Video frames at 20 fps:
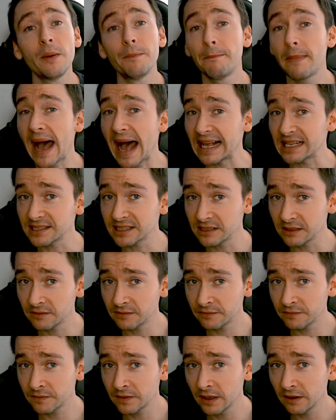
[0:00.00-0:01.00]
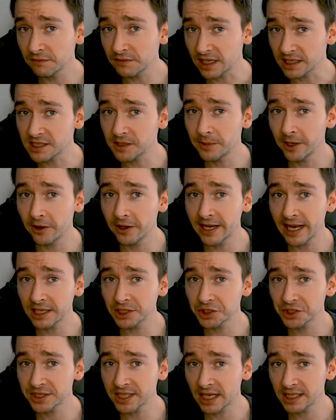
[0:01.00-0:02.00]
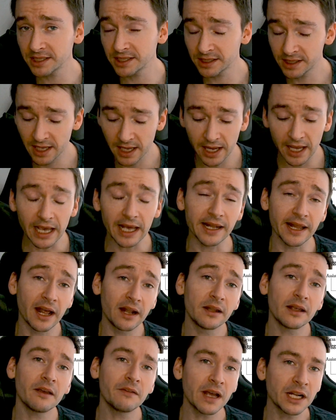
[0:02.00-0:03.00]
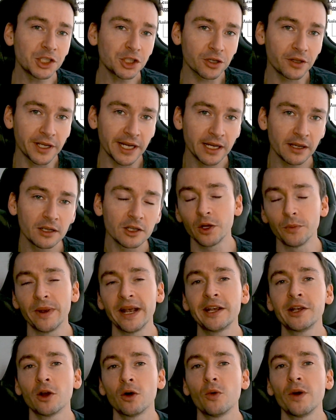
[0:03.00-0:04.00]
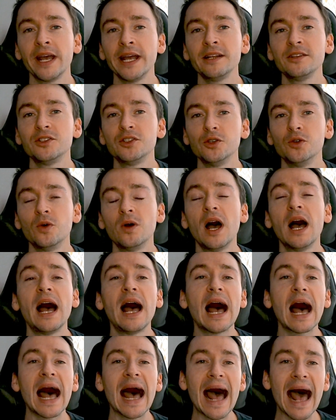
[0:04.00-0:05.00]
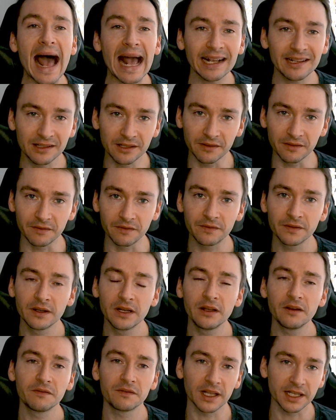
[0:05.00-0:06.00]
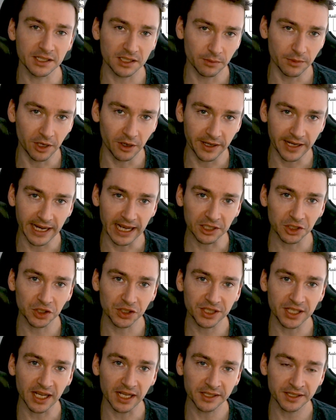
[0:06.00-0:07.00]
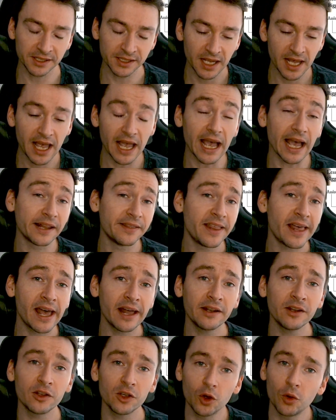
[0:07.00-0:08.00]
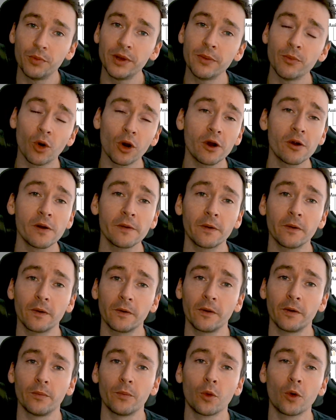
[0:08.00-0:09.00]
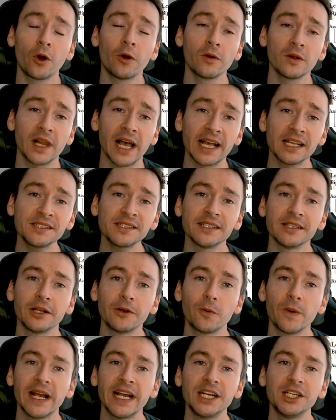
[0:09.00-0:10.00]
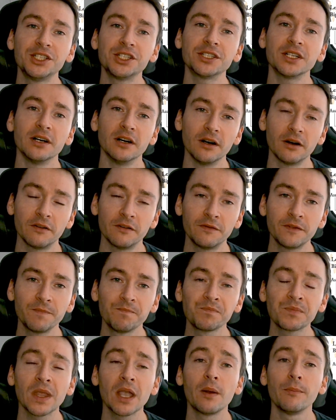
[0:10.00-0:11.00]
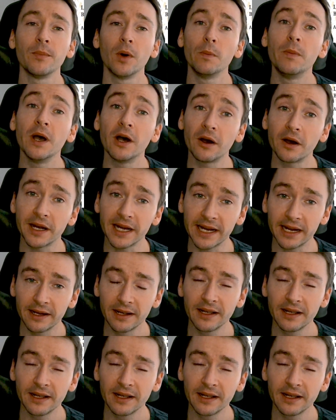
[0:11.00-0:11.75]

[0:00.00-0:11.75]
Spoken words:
passive flexibility exercises, and then eventually you'll make your way to active flexibility exercise, and then you'll be more or less in the range of mobility.